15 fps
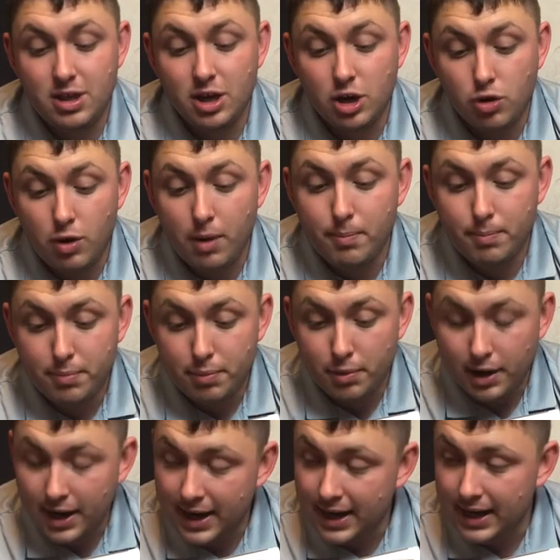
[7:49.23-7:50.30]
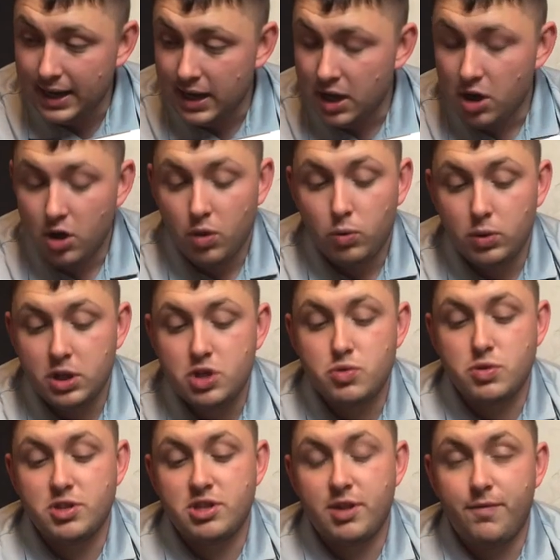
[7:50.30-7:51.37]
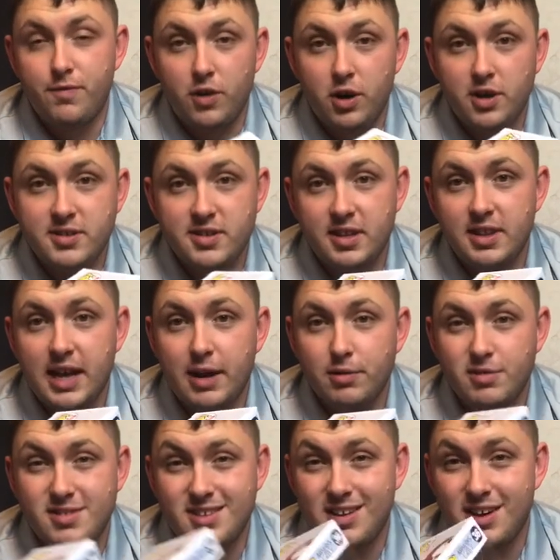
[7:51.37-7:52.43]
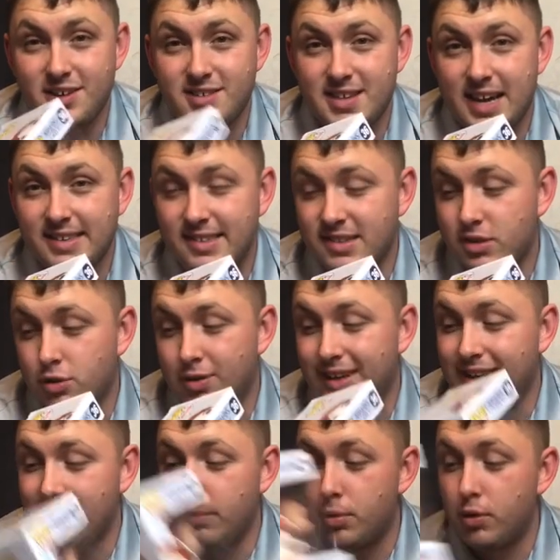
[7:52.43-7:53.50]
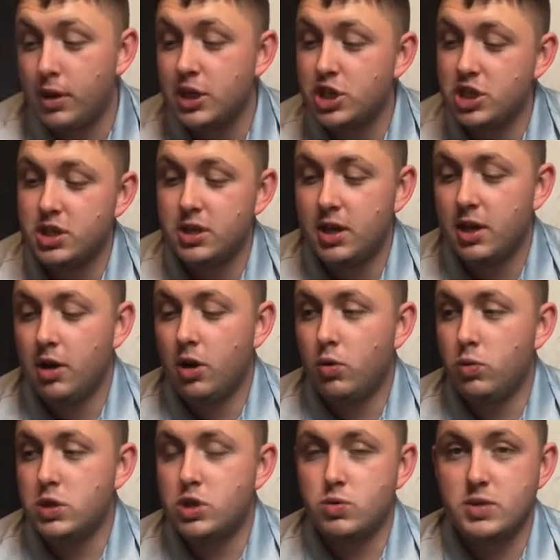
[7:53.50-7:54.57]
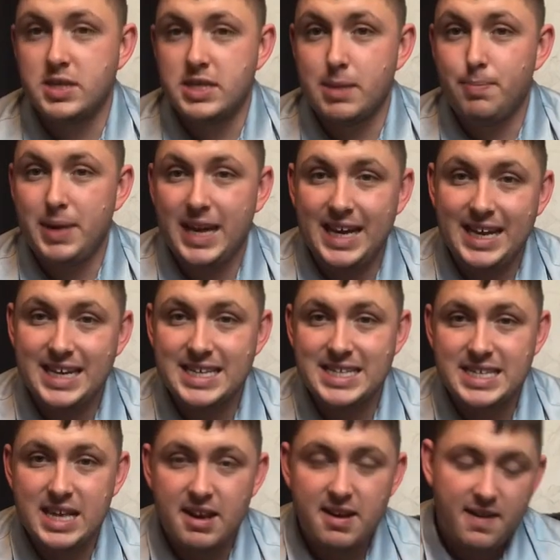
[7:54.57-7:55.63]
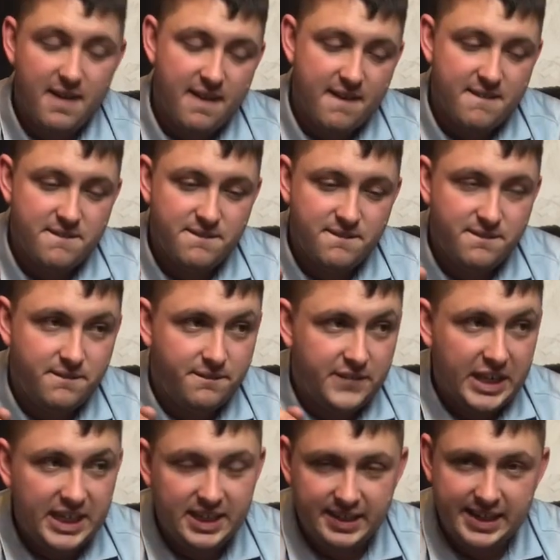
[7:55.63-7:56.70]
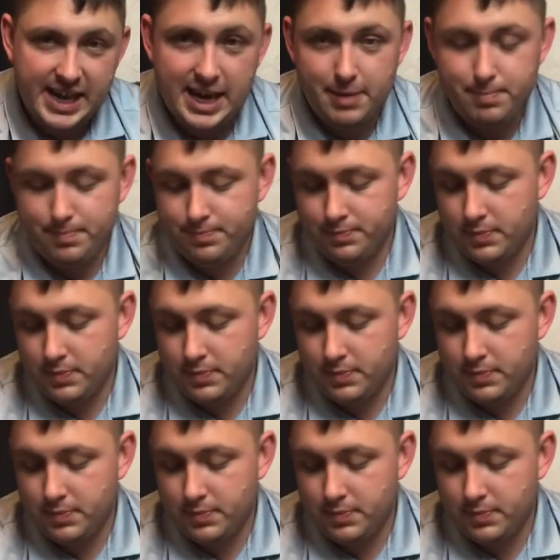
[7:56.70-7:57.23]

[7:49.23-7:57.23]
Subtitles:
Grandpré, which was the first, and that was Assassin's Creed Liberation, which was the PS Vita game.